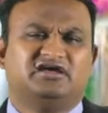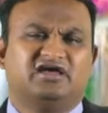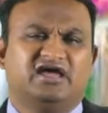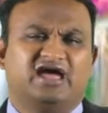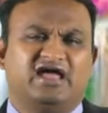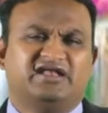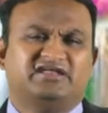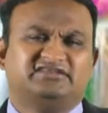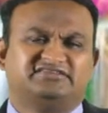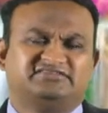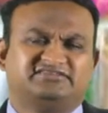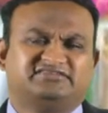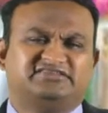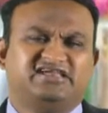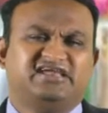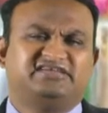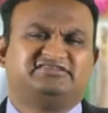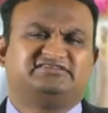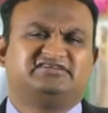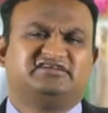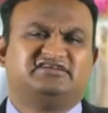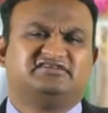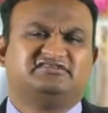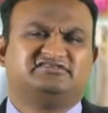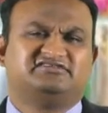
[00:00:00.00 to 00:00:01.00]
and is
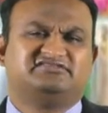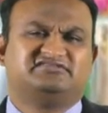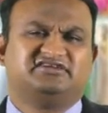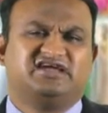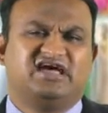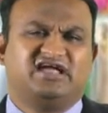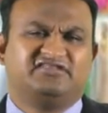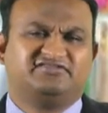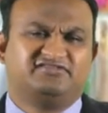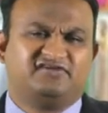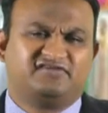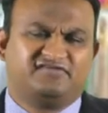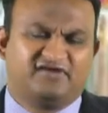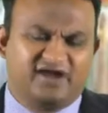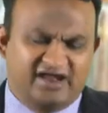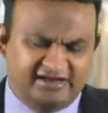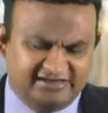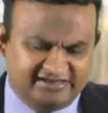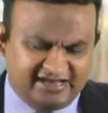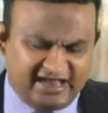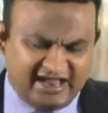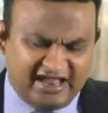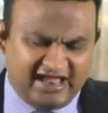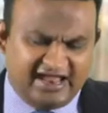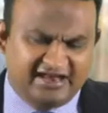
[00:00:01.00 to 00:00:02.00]
seated at the
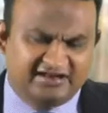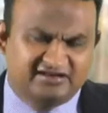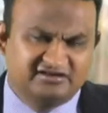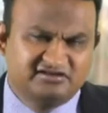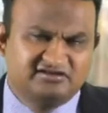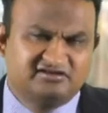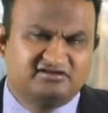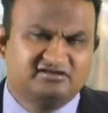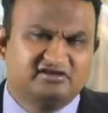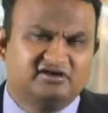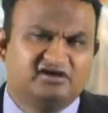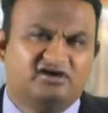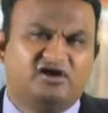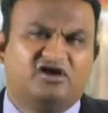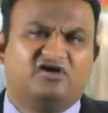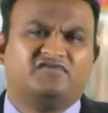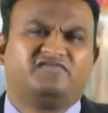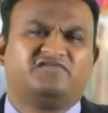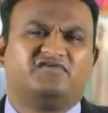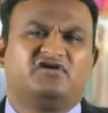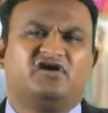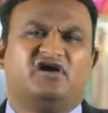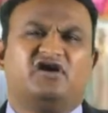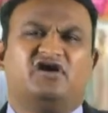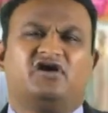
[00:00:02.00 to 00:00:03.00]
right hand
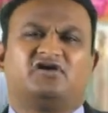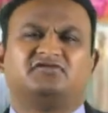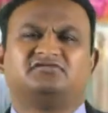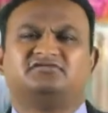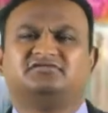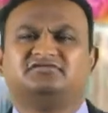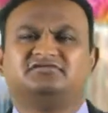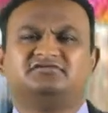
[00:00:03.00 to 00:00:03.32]
of God.